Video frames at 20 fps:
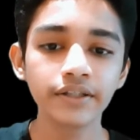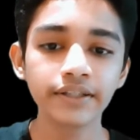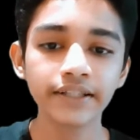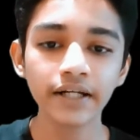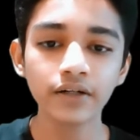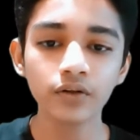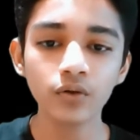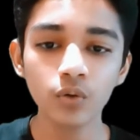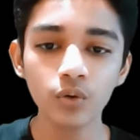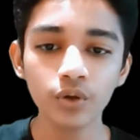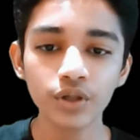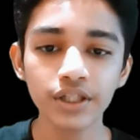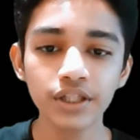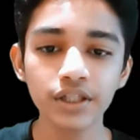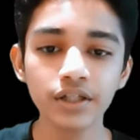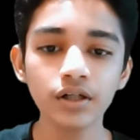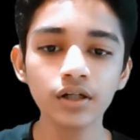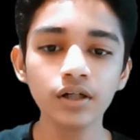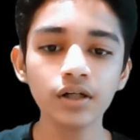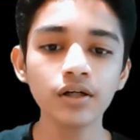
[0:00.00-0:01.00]
It can go
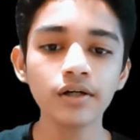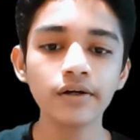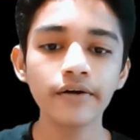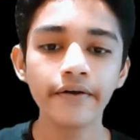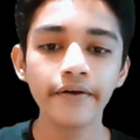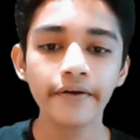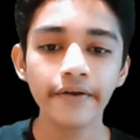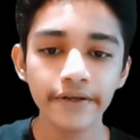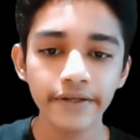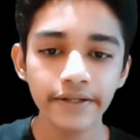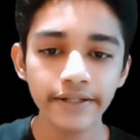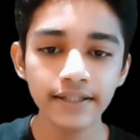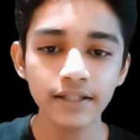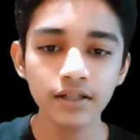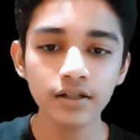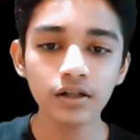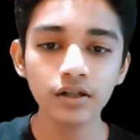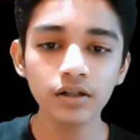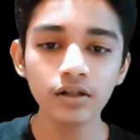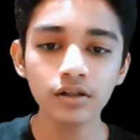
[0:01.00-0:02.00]
here,
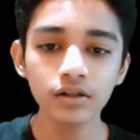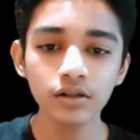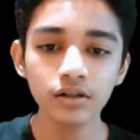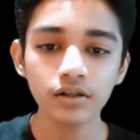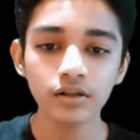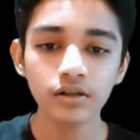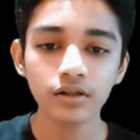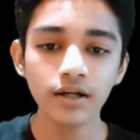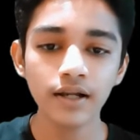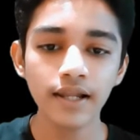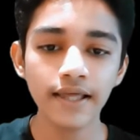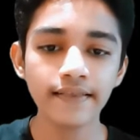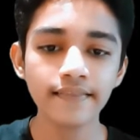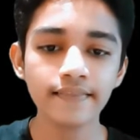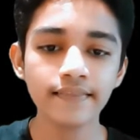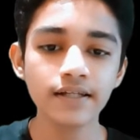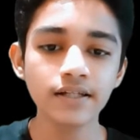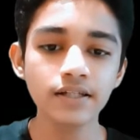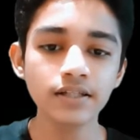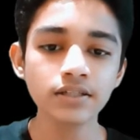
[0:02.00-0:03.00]
here,
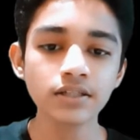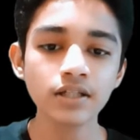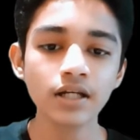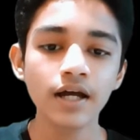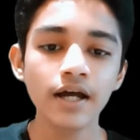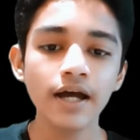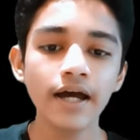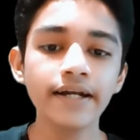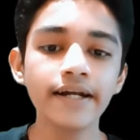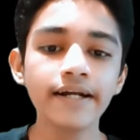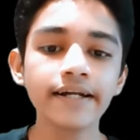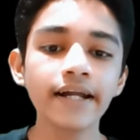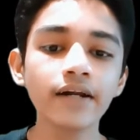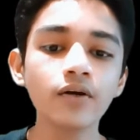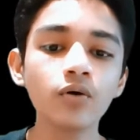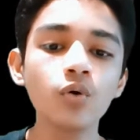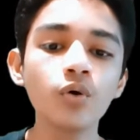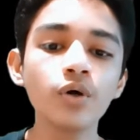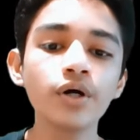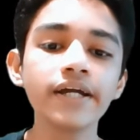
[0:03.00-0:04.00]
like this. And it
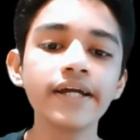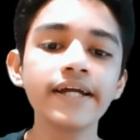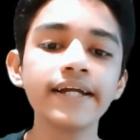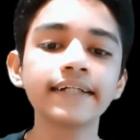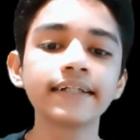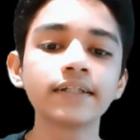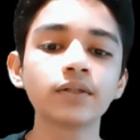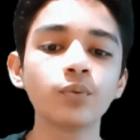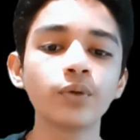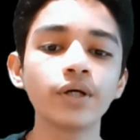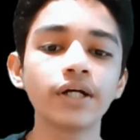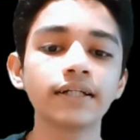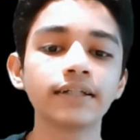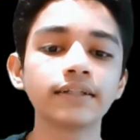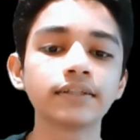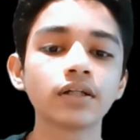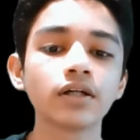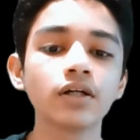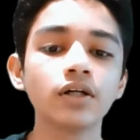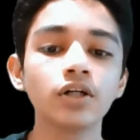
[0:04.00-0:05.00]
can go 8 squares.
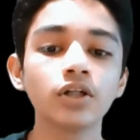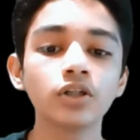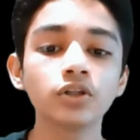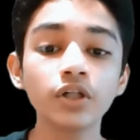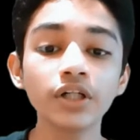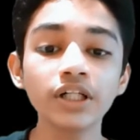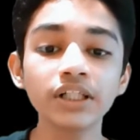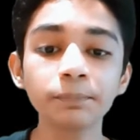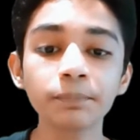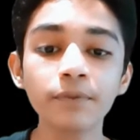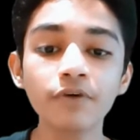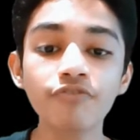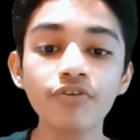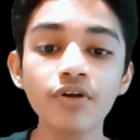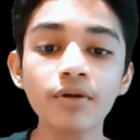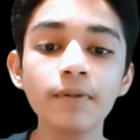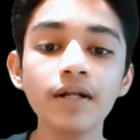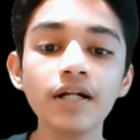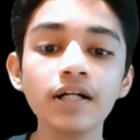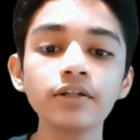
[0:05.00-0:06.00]
So it is
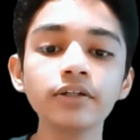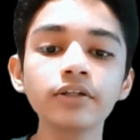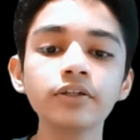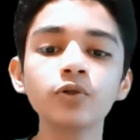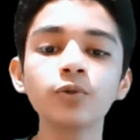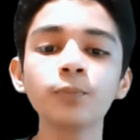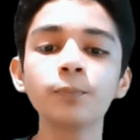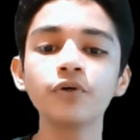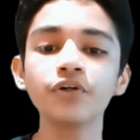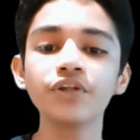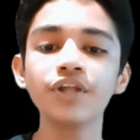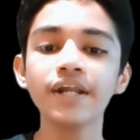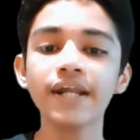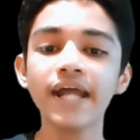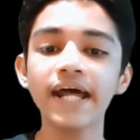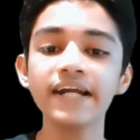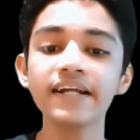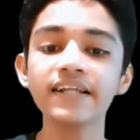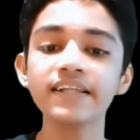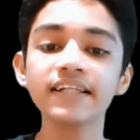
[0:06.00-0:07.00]
preferable to put the
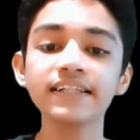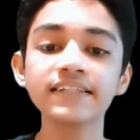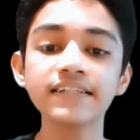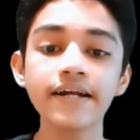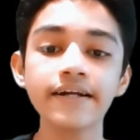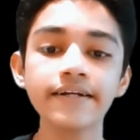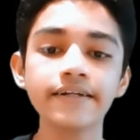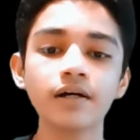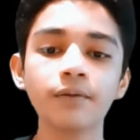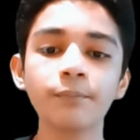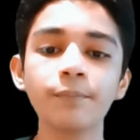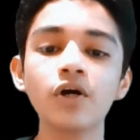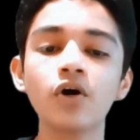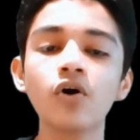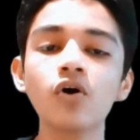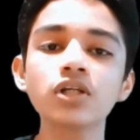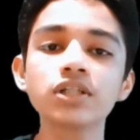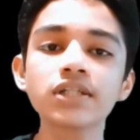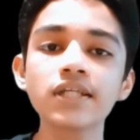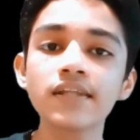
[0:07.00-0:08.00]
knight in the center,
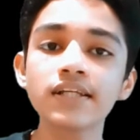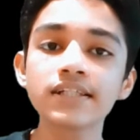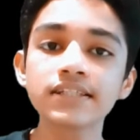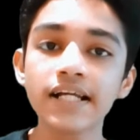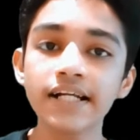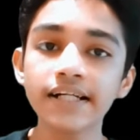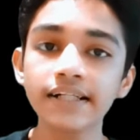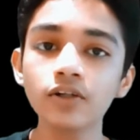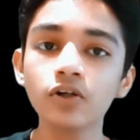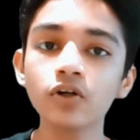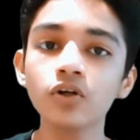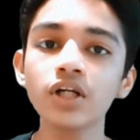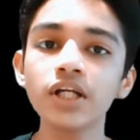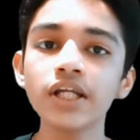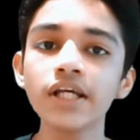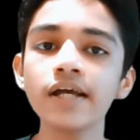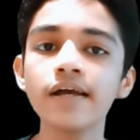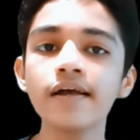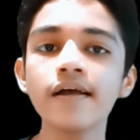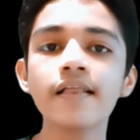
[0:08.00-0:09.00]
because in the center
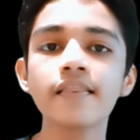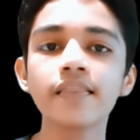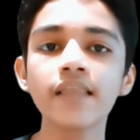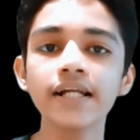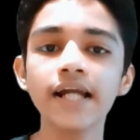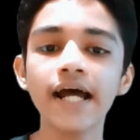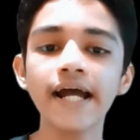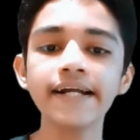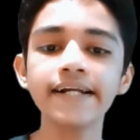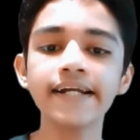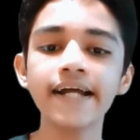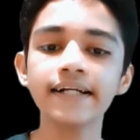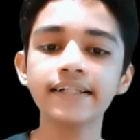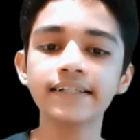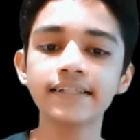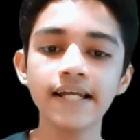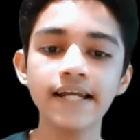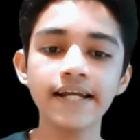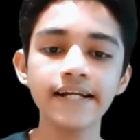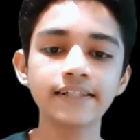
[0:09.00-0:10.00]
only the knight
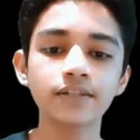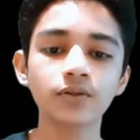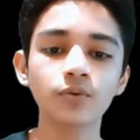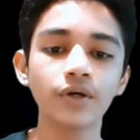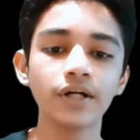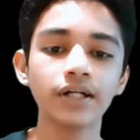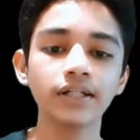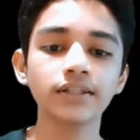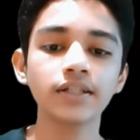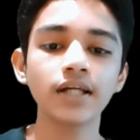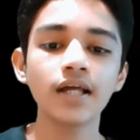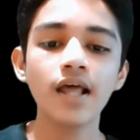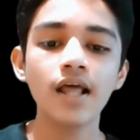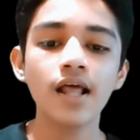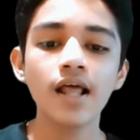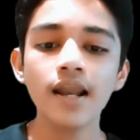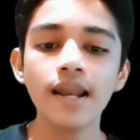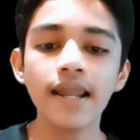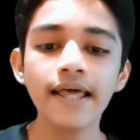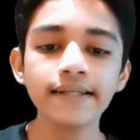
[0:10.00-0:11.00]
gets 8 squares.
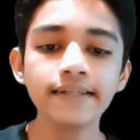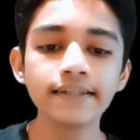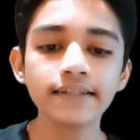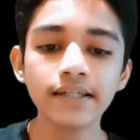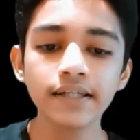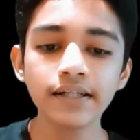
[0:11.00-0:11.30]
Like